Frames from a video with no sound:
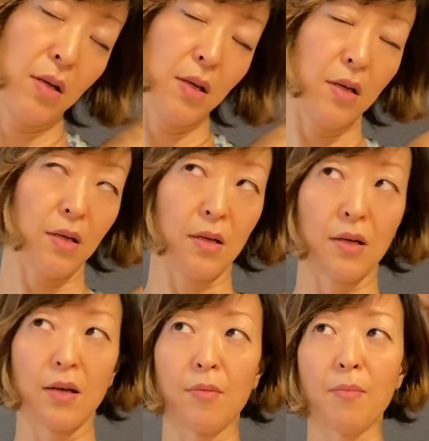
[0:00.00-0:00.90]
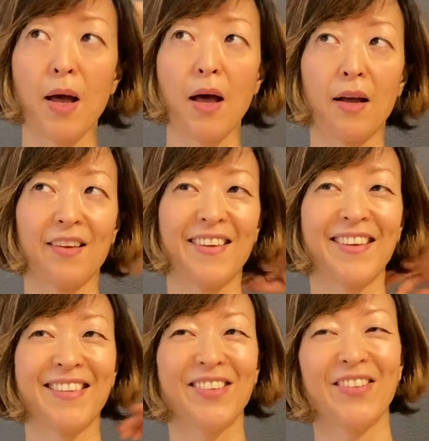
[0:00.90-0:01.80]
And then come back.
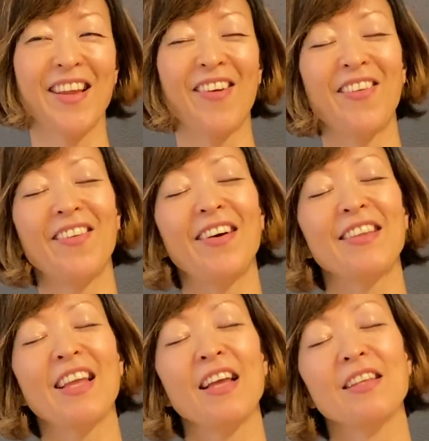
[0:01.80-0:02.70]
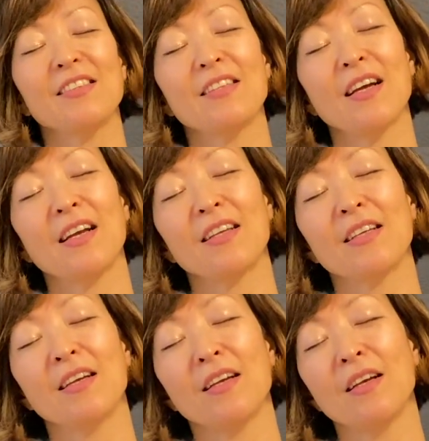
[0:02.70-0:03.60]
So now the other side,
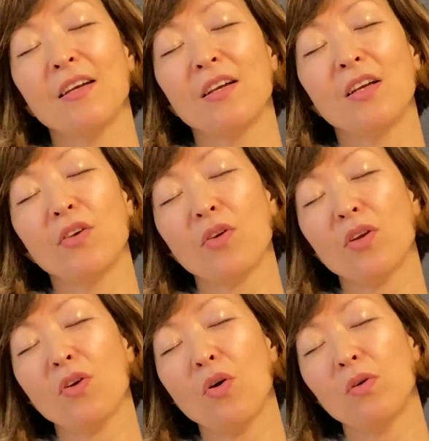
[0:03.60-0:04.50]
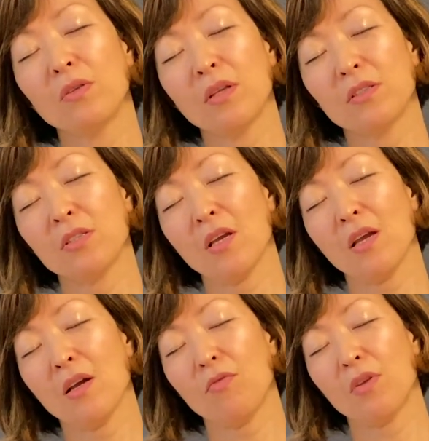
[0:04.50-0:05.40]
you can hold the
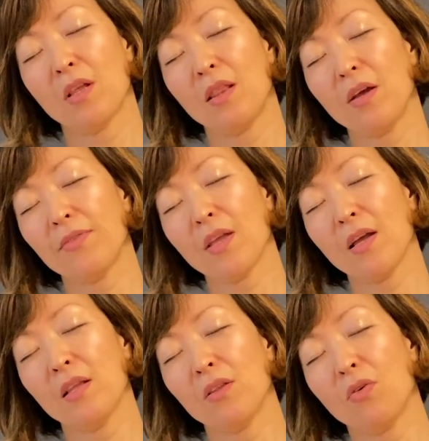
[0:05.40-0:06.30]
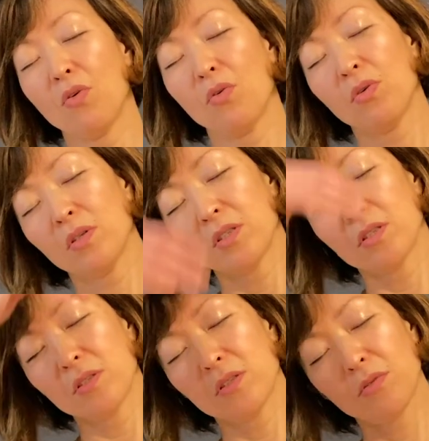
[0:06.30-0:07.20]
chair with the left hand or
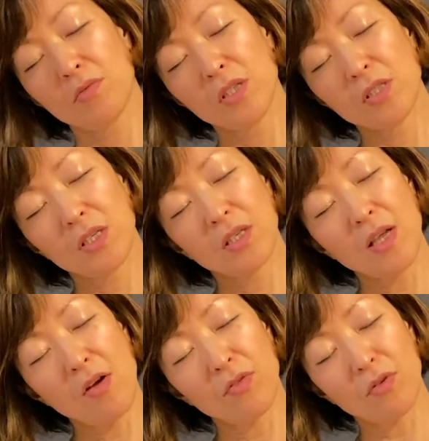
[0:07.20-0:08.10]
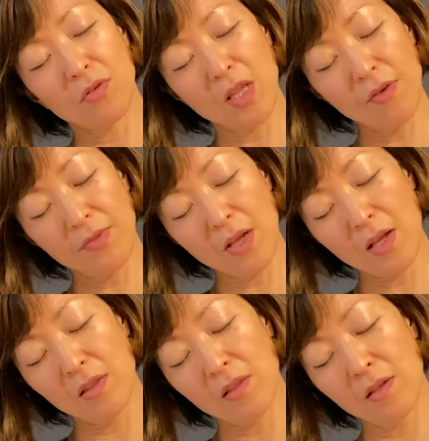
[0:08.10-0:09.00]
just reaching down your left
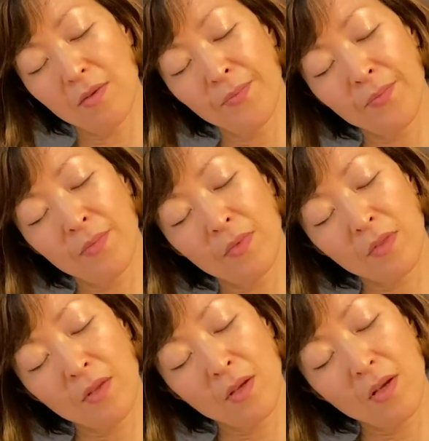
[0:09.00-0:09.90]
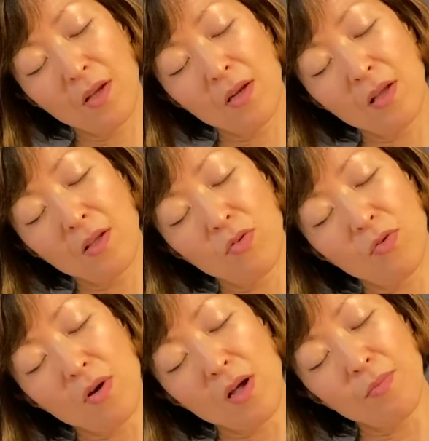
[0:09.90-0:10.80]
hand and then
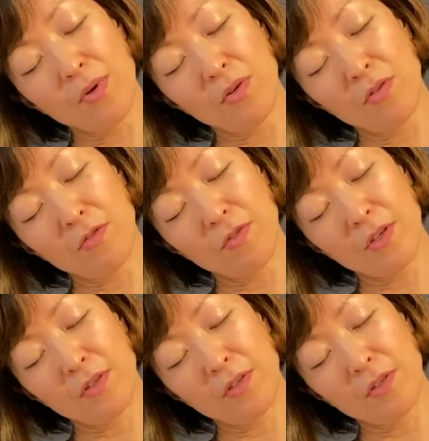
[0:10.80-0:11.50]
go up and over.